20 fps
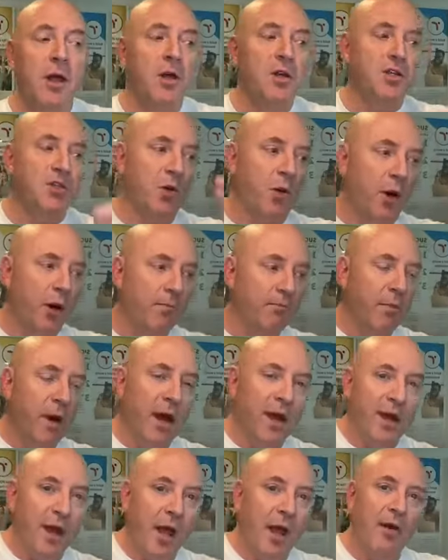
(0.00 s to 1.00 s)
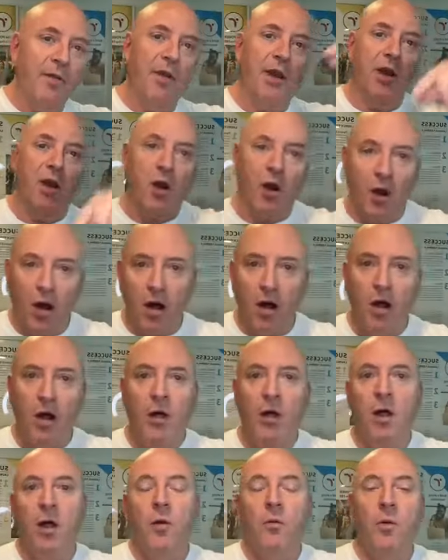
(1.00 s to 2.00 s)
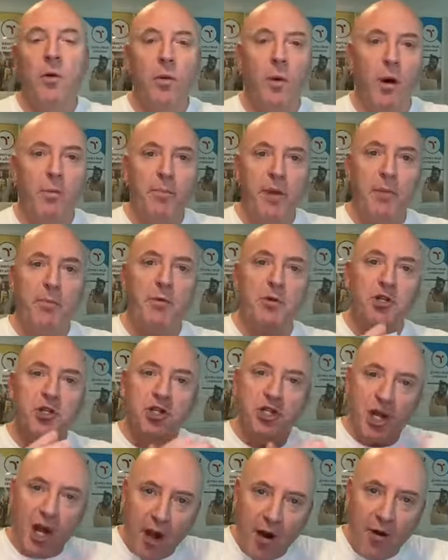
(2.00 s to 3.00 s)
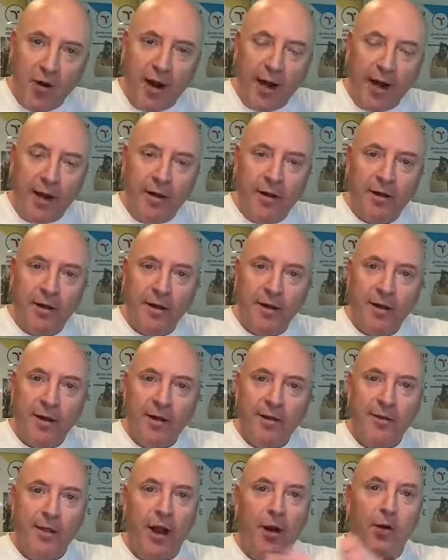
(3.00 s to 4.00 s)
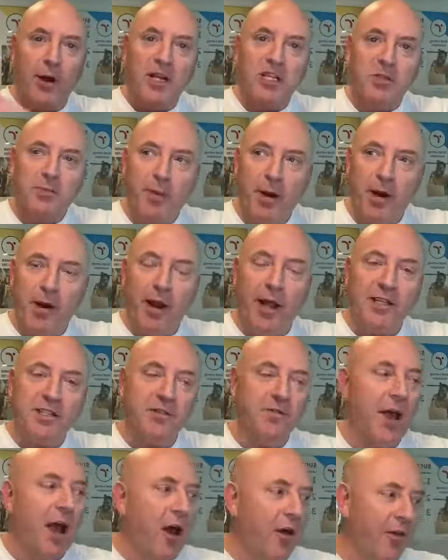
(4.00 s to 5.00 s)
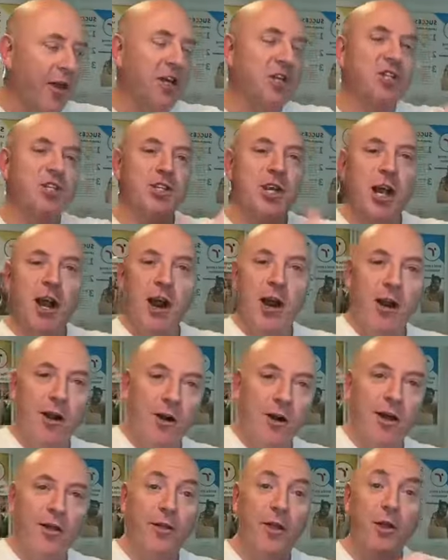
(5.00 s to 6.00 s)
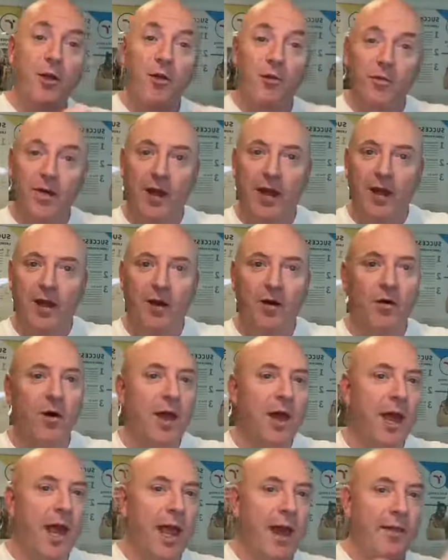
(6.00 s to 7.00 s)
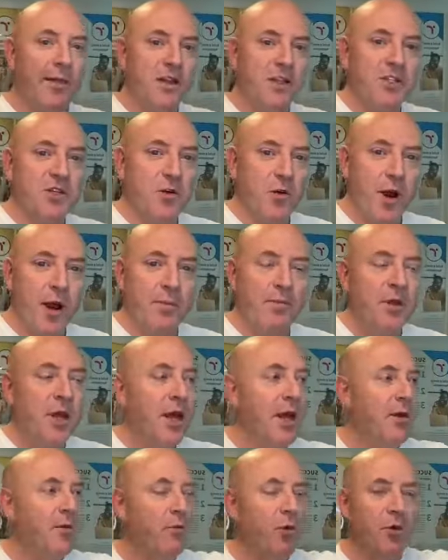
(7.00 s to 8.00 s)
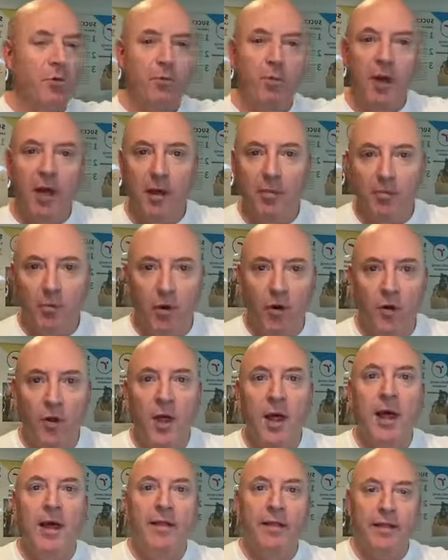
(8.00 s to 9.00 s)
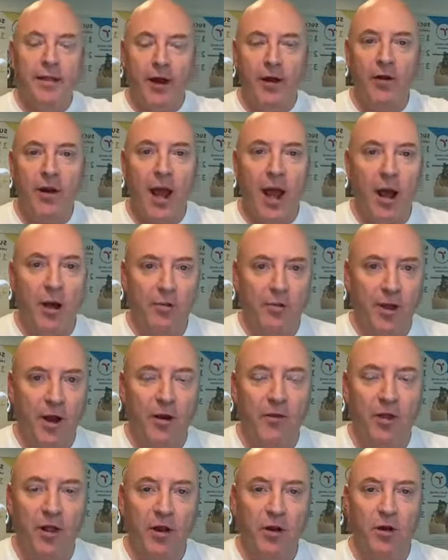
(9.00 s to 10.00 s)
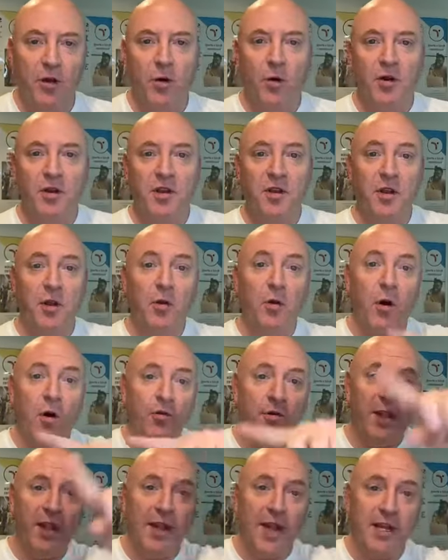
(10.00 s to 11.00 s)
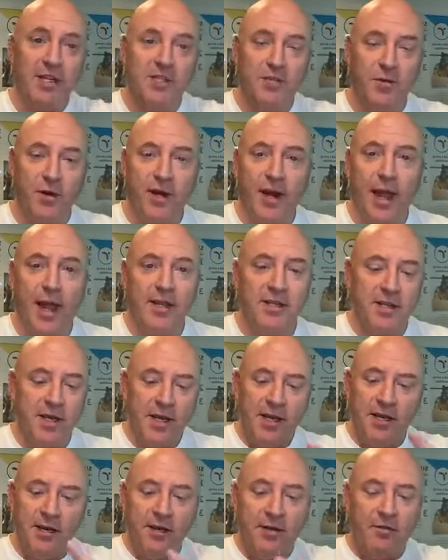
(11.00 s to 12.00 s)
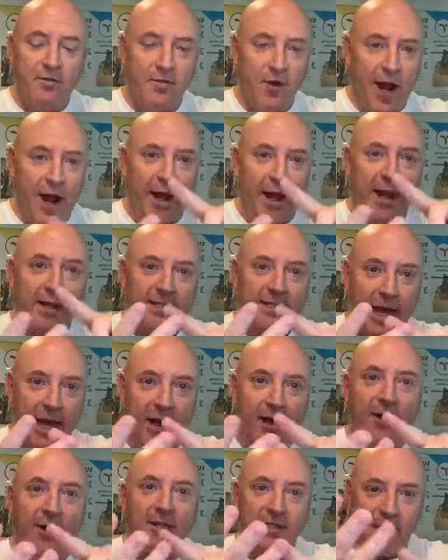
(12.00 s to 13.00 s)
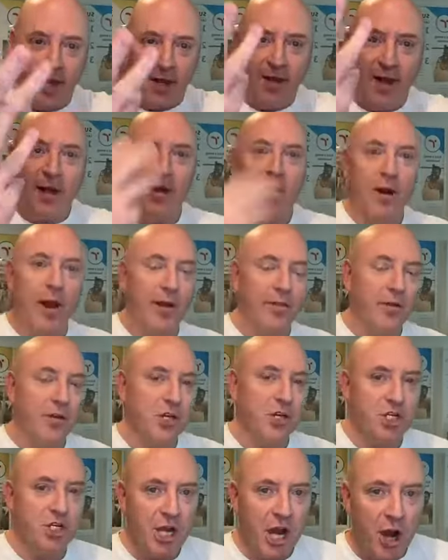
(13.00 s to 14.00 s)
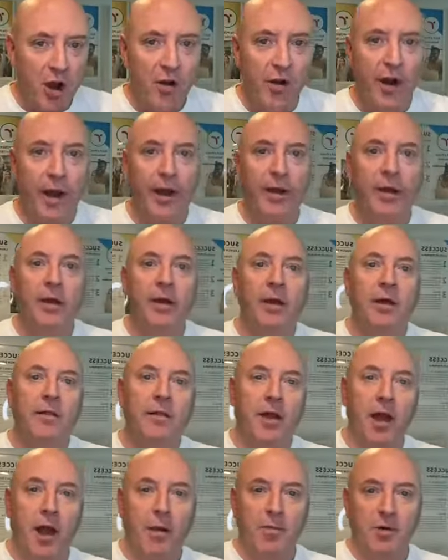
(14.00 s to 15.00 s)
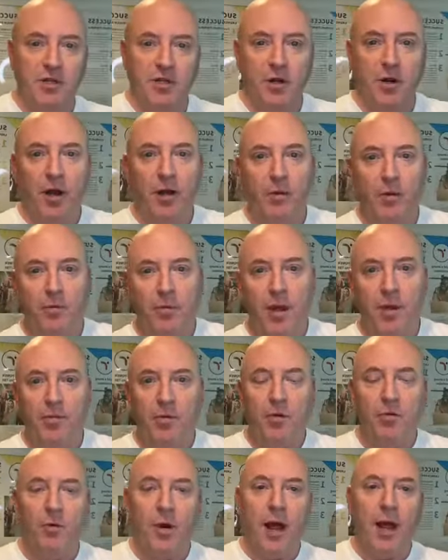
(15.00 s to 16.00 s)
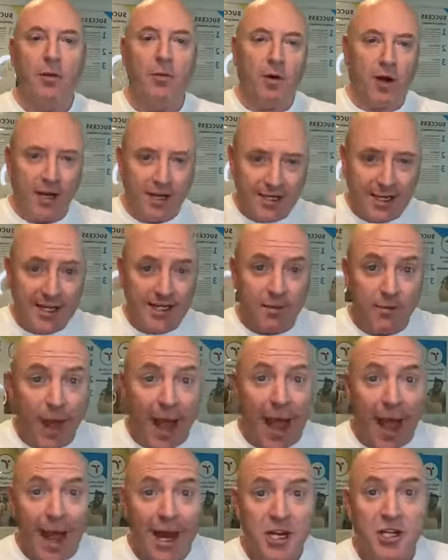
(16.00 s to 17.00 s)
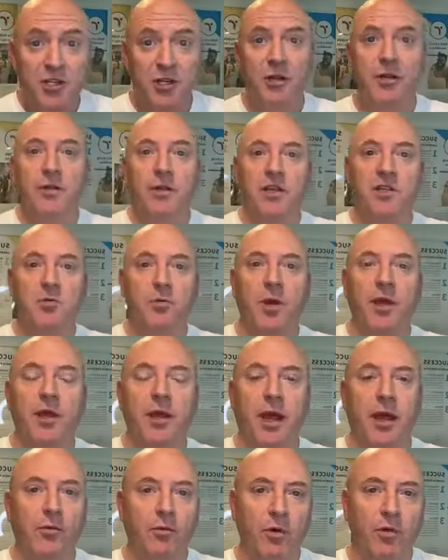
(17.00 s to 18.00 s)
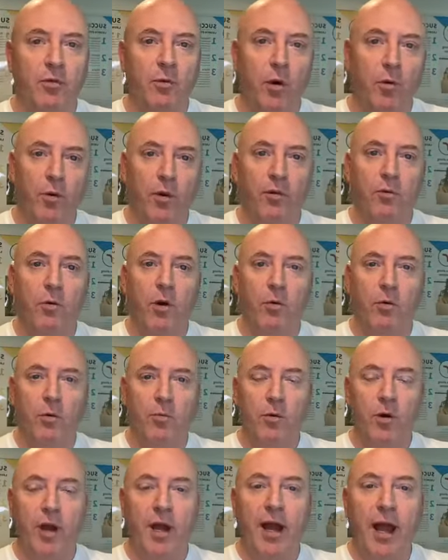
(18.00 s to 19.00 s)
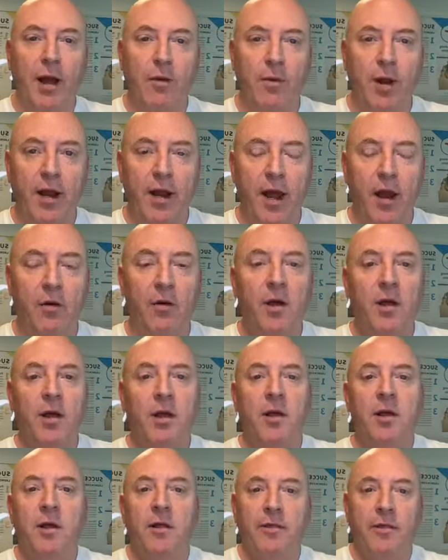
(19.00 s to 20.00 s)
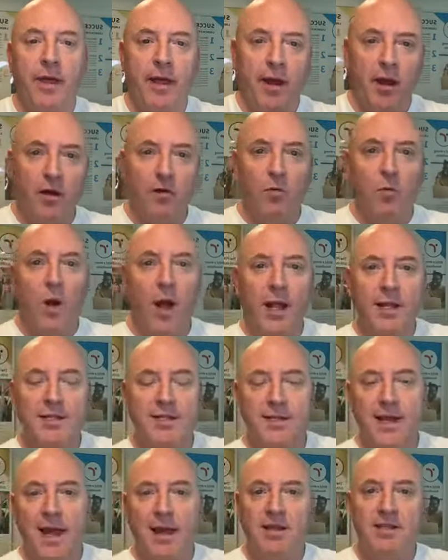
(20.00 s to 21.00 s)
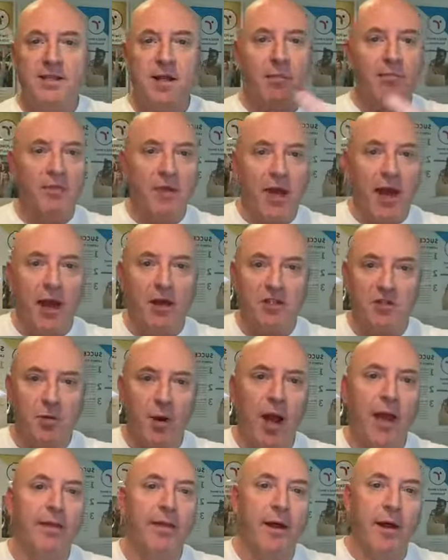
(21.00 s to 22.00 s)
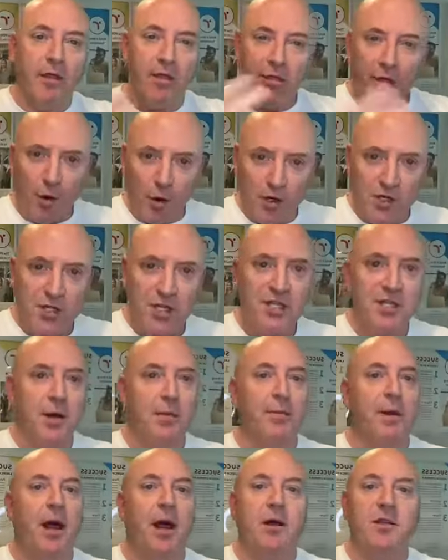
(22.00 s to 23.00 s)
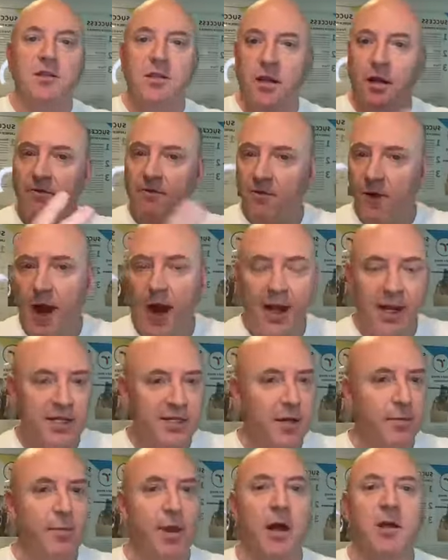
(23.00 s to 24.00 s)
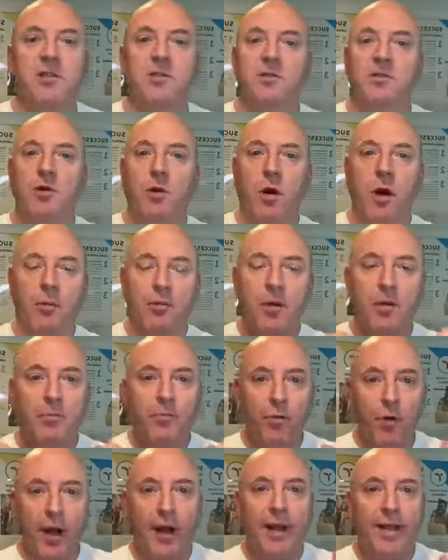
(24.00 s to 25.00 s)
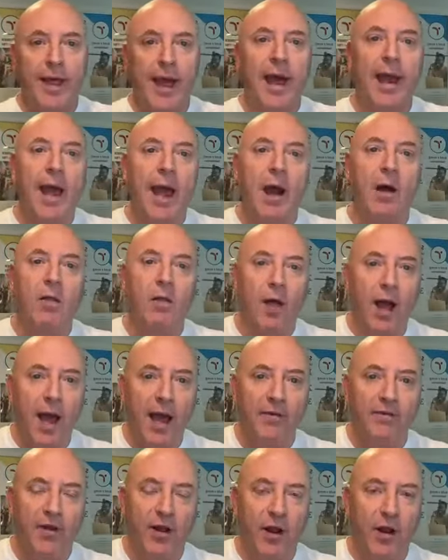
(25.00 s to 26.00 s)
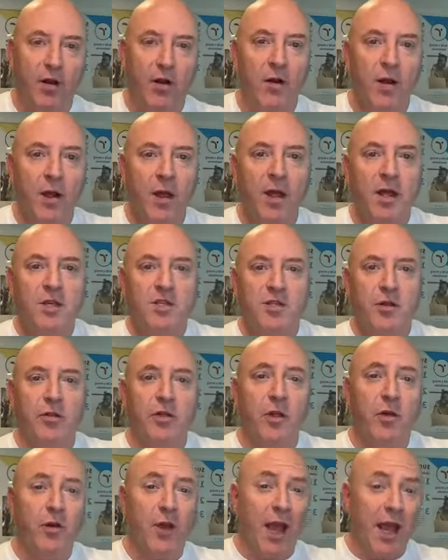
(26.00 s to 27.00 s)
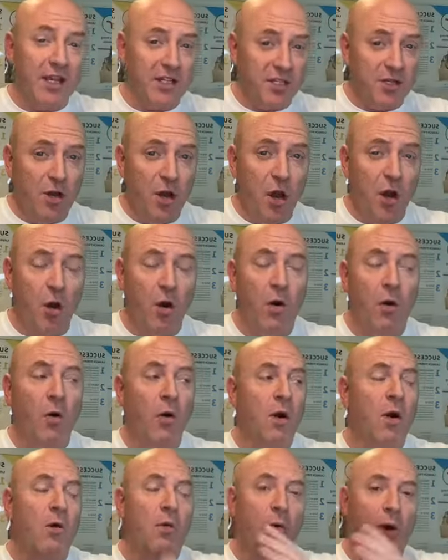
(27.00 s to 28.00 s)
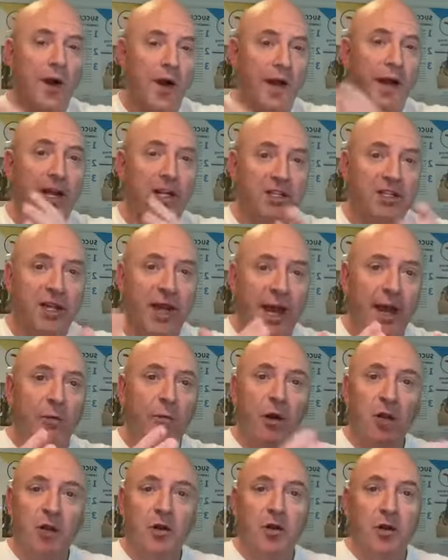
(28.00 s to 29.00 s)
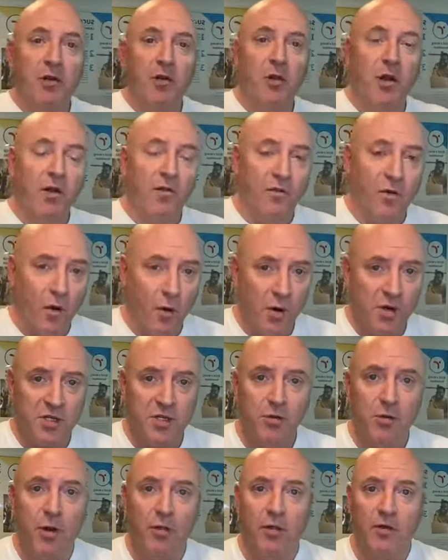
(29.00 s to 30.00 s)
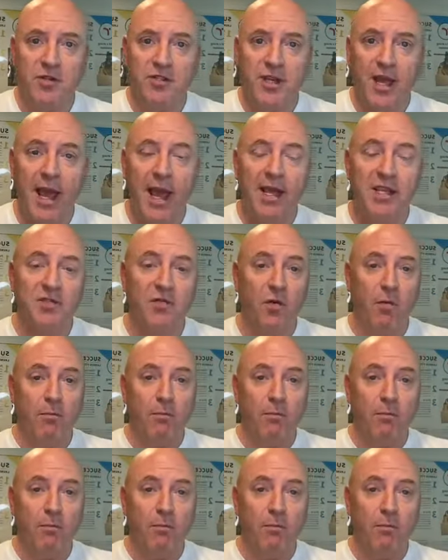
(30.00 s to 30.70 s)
So on Monday on the call, we want people sharing their experience of how they shared the new video and the script with people that are out there that you're going to do over the next 3 days. Friday, Saturday, Sunday, you're out there sharing the opportunity with people, right? We're going to take some action this weekend with what we're putting out right now. Then on Wednesday, something else, right? Then on Thursday, something else, and on Friday, something else. And so I'll be bringing that out live here so that you guys know what each day and what you can look forward to on those days.